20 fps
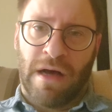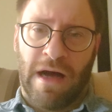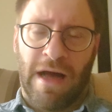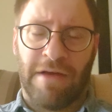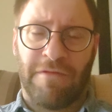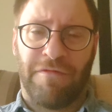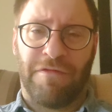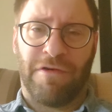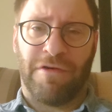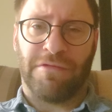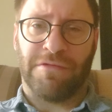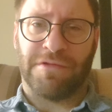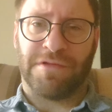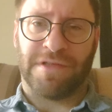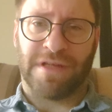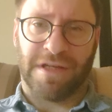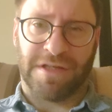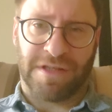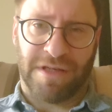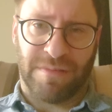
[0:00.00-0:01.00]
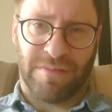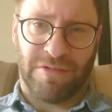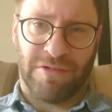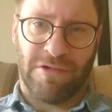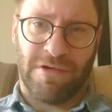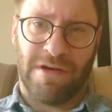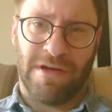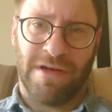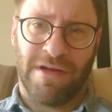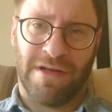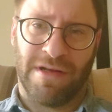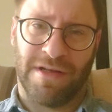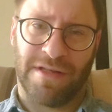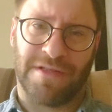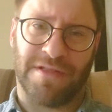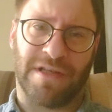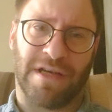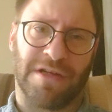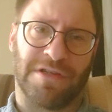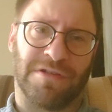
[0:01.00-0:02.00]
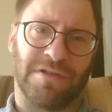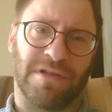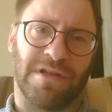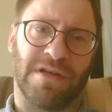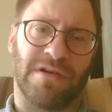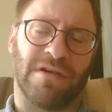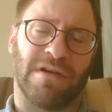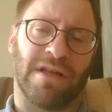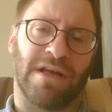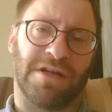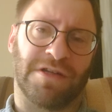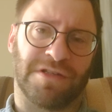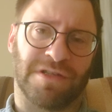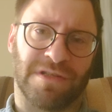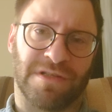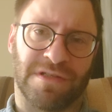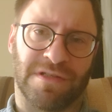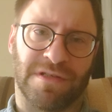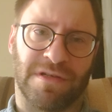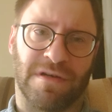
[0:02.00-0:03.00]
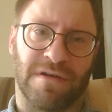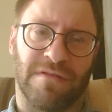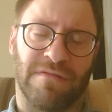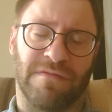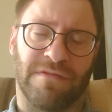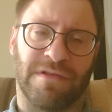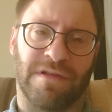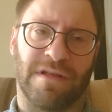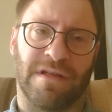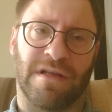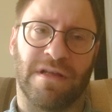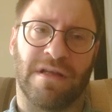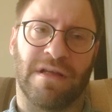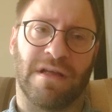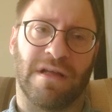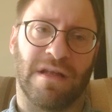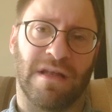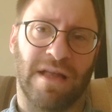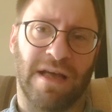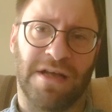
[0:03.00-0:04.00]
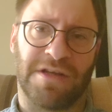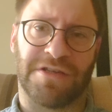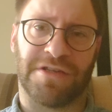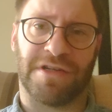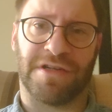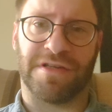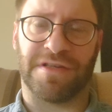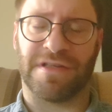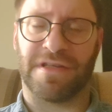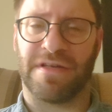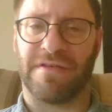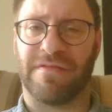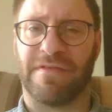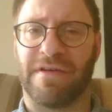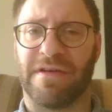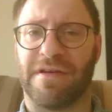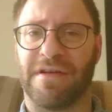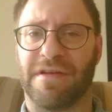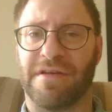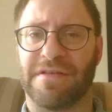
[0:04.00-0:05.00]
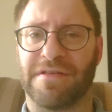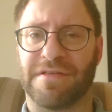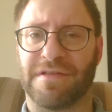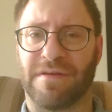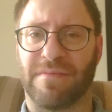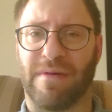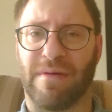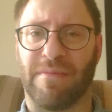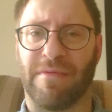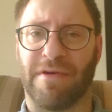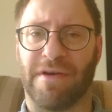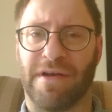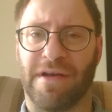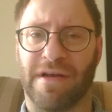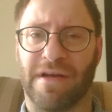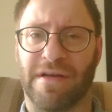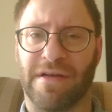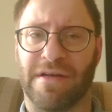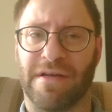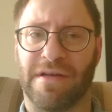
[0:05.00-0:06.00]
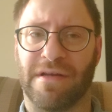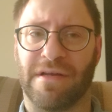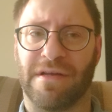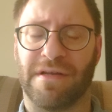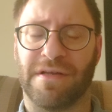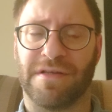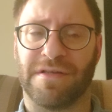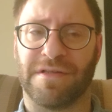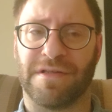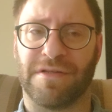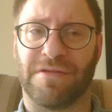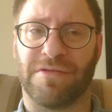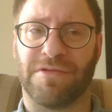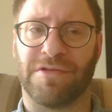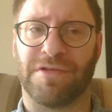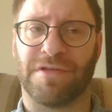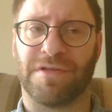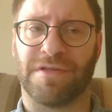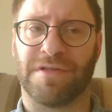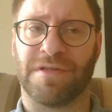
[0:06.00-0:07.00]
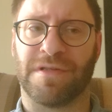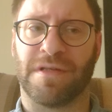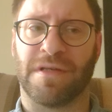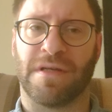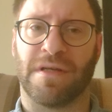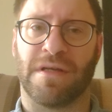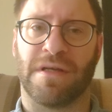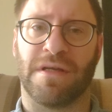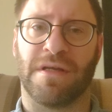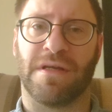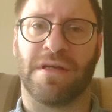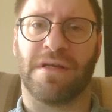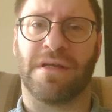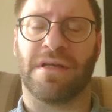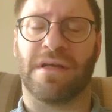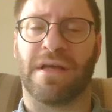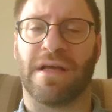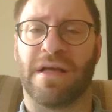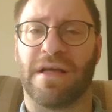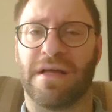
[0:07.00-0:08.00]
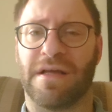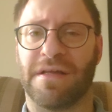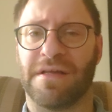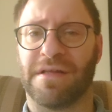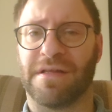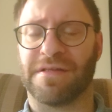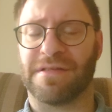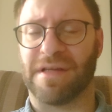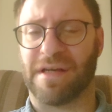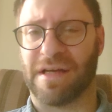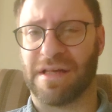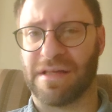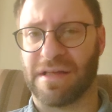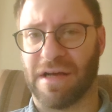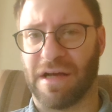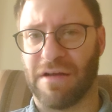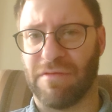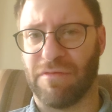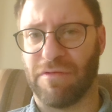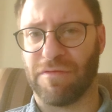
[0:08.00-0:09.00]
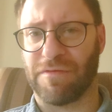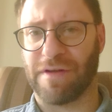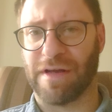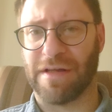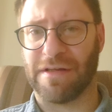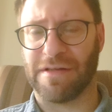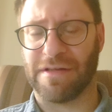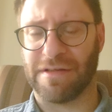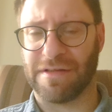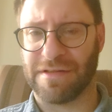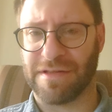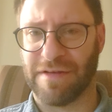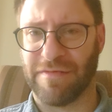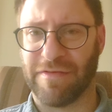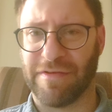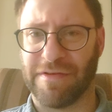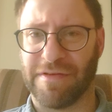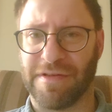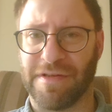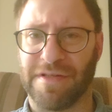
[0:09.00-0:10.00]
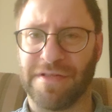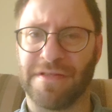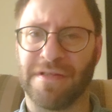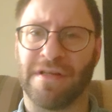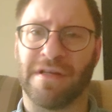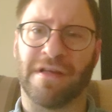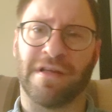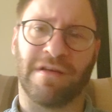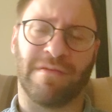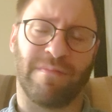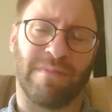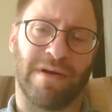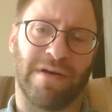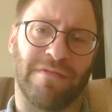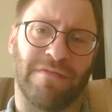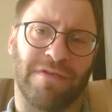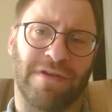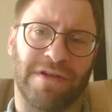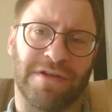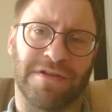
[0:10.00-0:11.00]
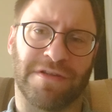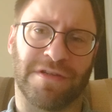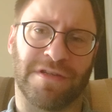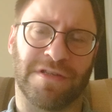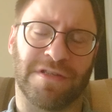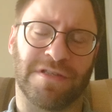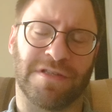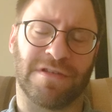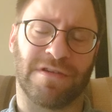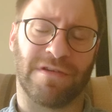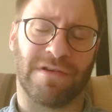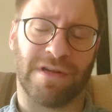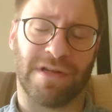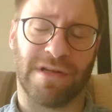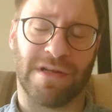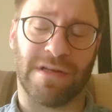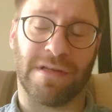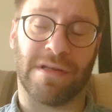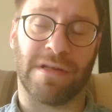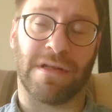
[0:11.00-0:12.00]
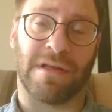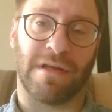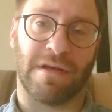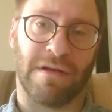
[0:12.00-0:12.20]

I found such a book. It's actually collections of the lectures given in some American institutions in the second half of 1970s by a French historian